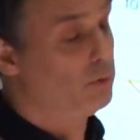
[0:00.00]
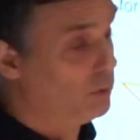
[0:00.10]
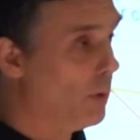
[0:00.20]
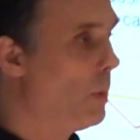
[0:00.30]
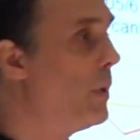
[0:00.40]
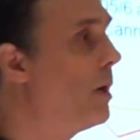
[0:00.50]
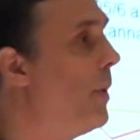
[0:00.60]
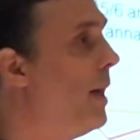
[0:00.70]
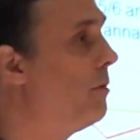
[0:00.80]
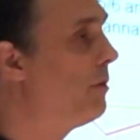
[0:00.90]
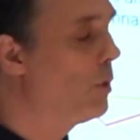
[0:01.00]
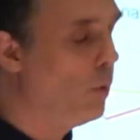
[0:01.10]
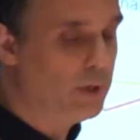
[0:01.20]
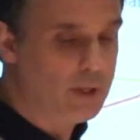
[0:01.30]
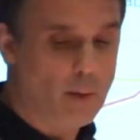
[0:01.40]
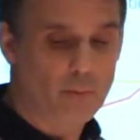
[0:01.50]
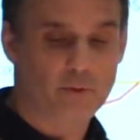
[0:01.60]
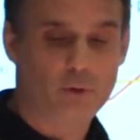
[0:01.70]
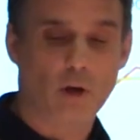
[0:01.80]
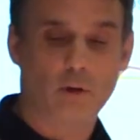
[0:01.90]
When we compare the recorded number
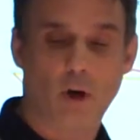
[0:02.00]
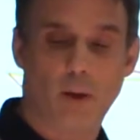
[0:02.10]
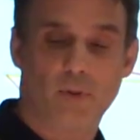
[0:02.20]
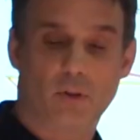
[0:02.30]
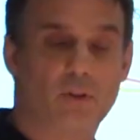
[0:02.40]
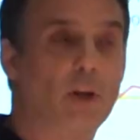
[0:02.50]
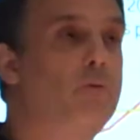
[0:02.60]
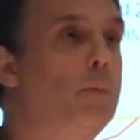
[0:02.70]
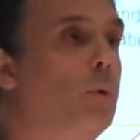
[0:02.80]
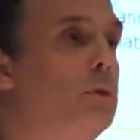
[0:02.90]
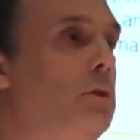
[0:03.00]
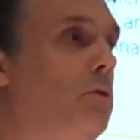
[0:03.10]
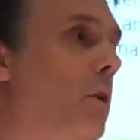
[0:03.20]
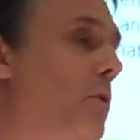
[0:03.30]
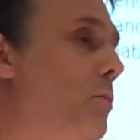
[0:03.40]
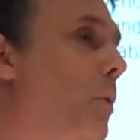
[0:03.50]
of drug crimes to self-reported drug use,